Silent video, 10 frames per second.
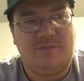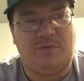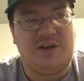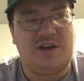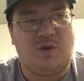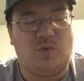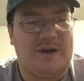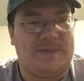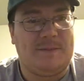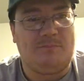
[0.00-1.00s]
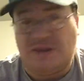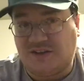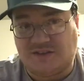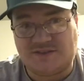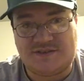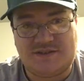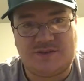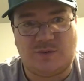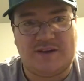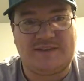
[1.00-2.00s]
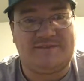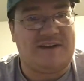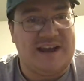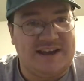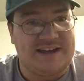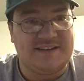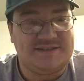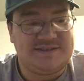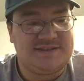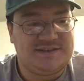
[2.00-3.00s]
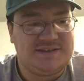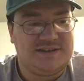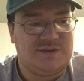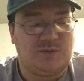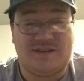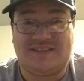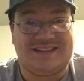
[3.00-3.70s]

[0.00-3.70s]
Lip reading: But, you know, we're not the Bills. We're not the Vikings. We're not the